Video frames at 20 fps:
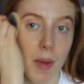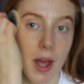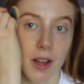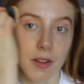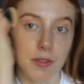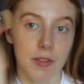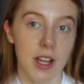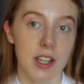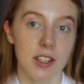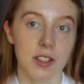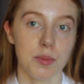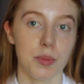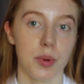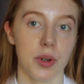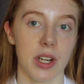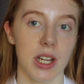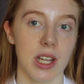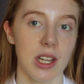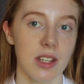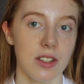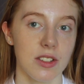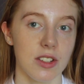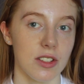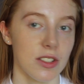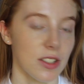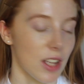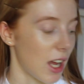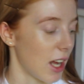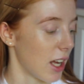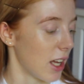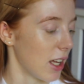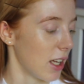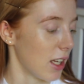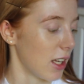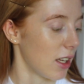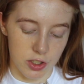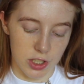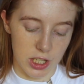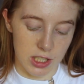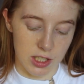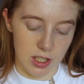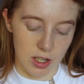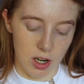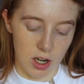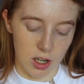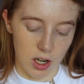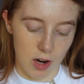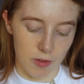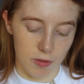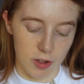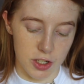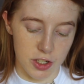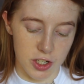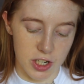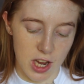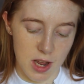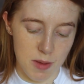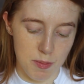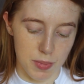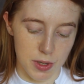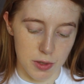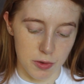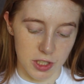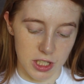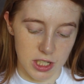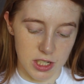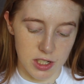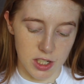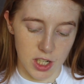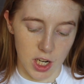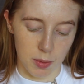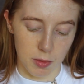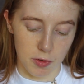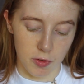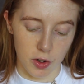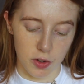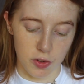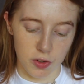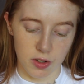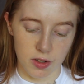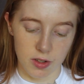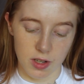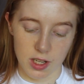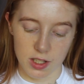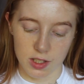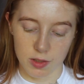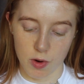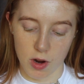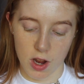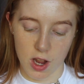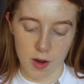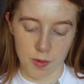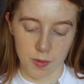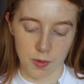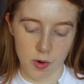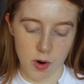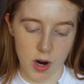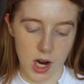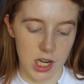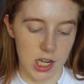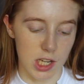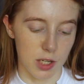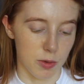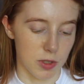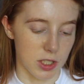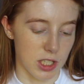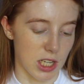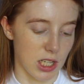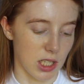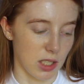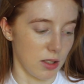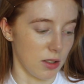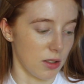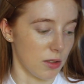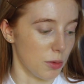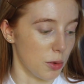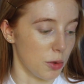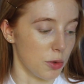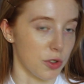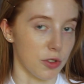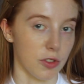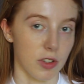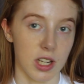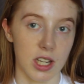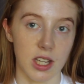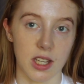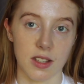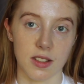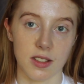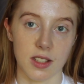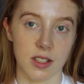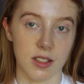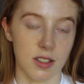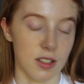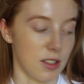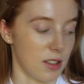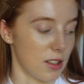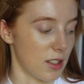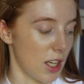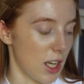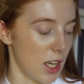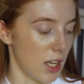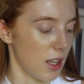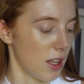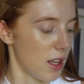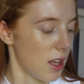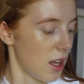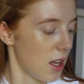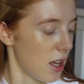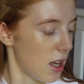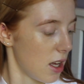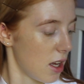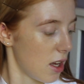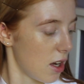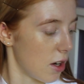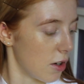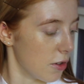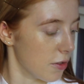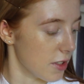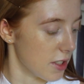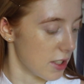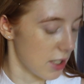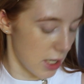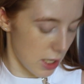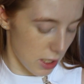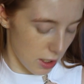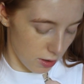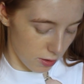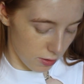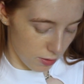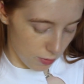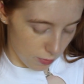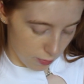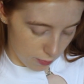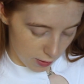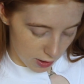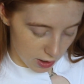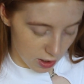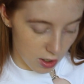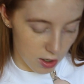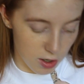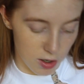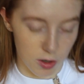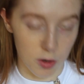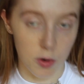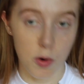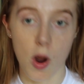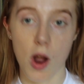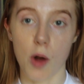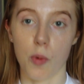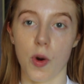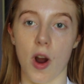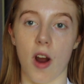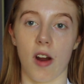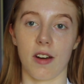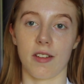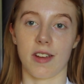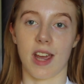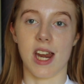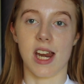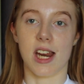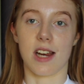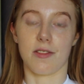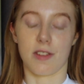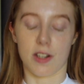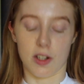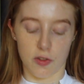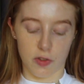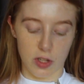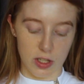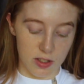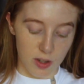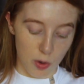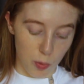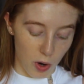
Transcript: MAC Face and Body is just a sheer to light coverage. You can build it, don't get me wrong. It's quite a liquidy, watery consistency. Obviously thicker. I'm quite worried of getting anything on this.